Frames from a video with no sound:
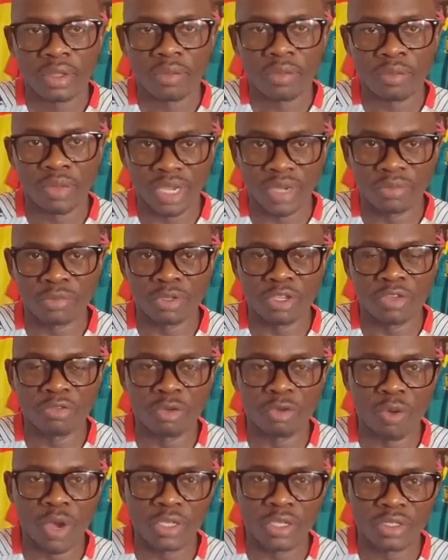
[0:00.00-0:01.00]
Big up to
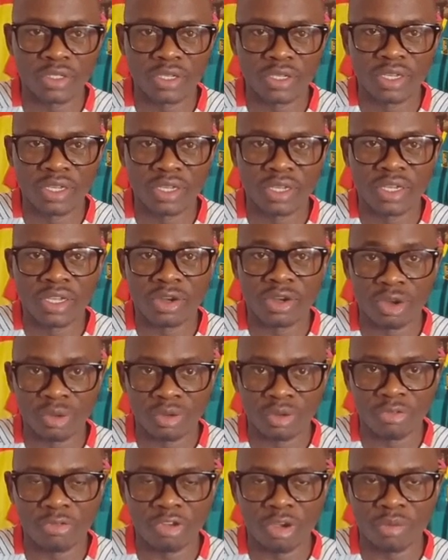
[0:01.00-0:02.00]
everyone,
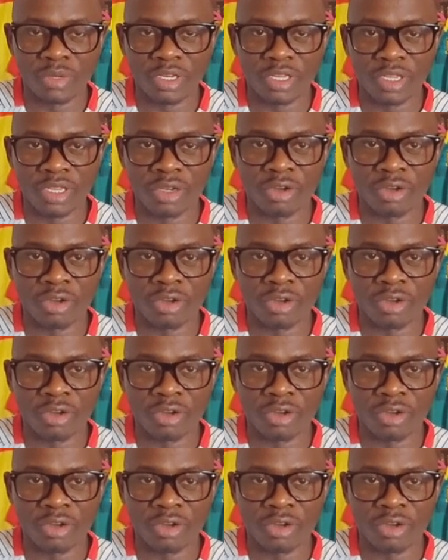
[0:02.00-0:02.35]
lovely family,